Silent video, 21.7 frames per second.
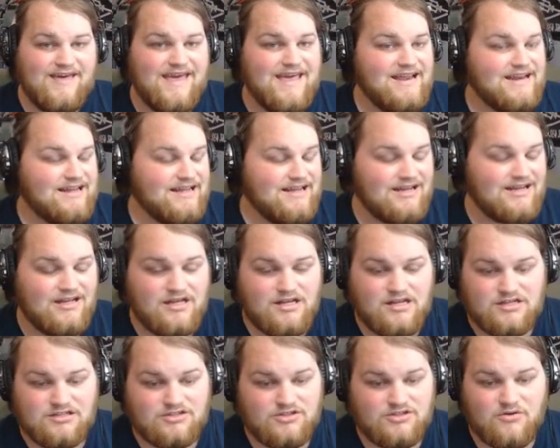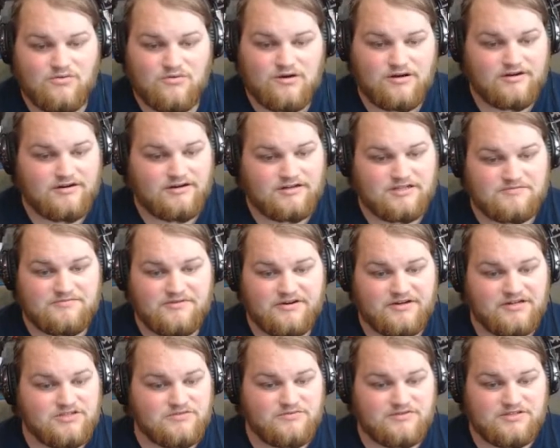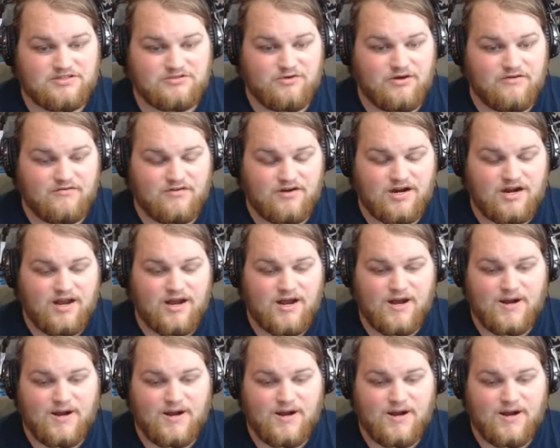any saltwater experience whatsoever.